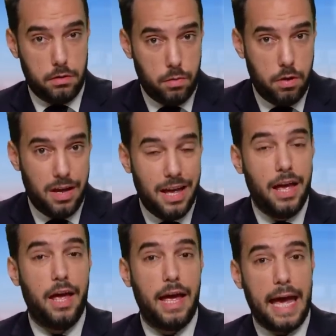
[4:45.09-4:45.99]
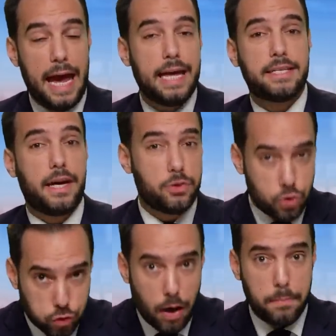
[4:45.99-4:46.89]
you,
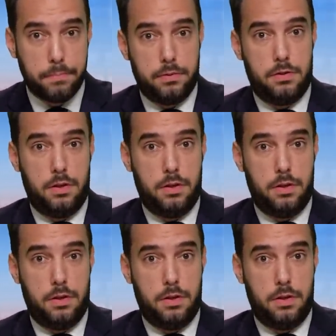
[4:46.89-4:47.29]
anti-Trump,